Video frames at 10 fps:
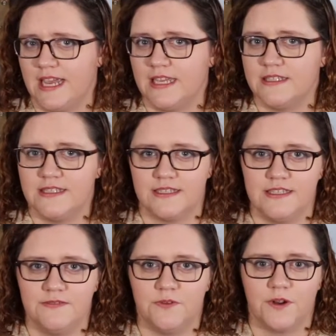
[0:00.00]
Day,
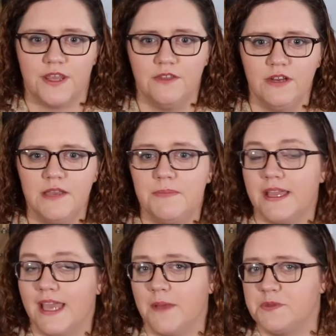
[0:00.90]
1643,
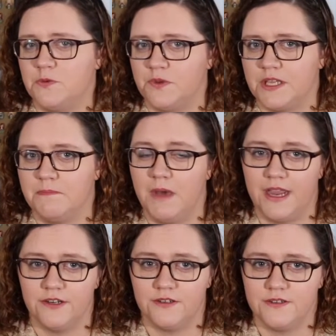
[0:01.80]
by Captain William
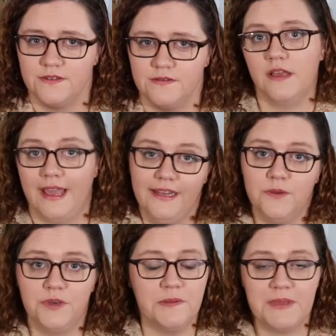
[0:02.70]
Miners.
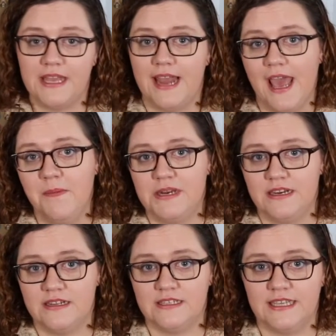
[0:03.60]
And it wouldn't be
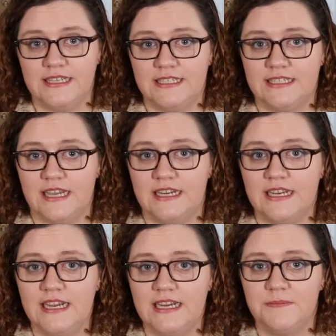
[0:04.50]
inhabited until
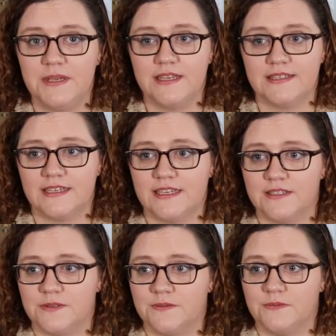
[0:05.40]
1899, because I
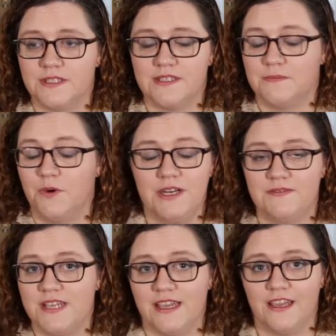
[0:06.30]
guess what's the point
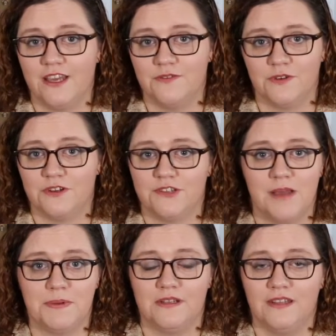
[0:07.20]
of taking over a
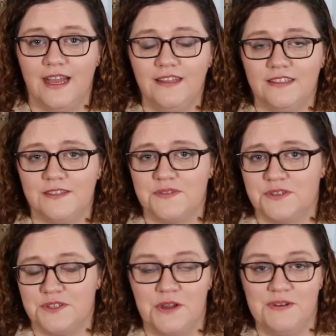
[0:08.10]
tropical island if
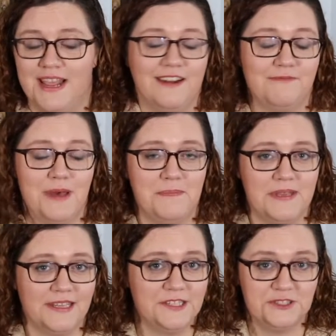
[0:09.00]
there's no native
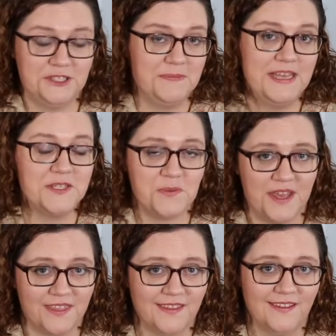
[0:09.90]
population to mess
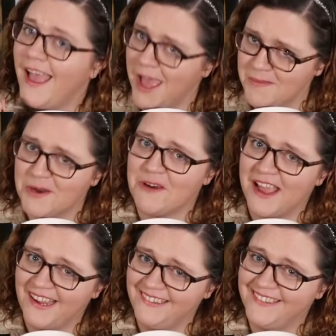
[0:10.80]
with? Am I
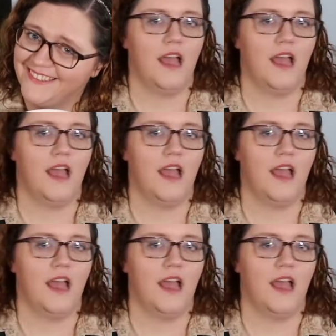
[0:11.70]
right?